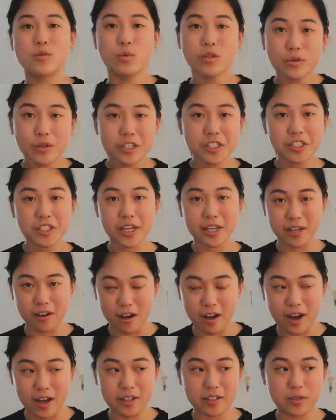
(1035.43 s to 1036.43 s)
So one question I
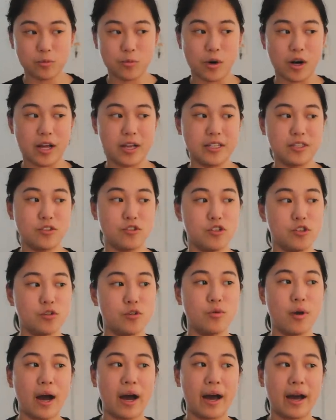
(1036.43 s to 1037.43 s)
got was,
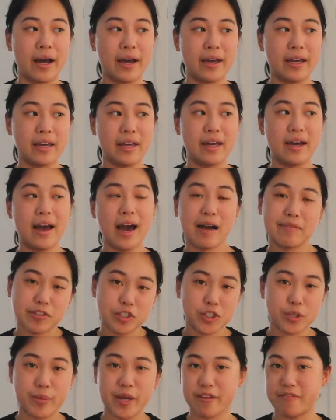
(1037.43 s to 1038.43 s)
do I have to
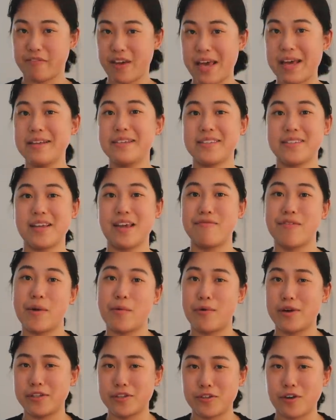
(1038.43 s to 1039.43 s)
show my face if I
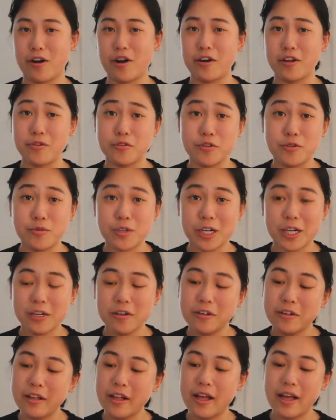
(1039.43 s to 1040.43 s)
wanna start a YouTube
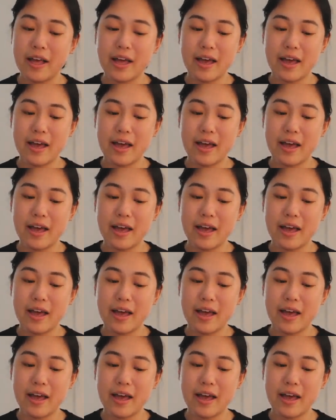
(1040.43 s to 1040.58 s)
channel?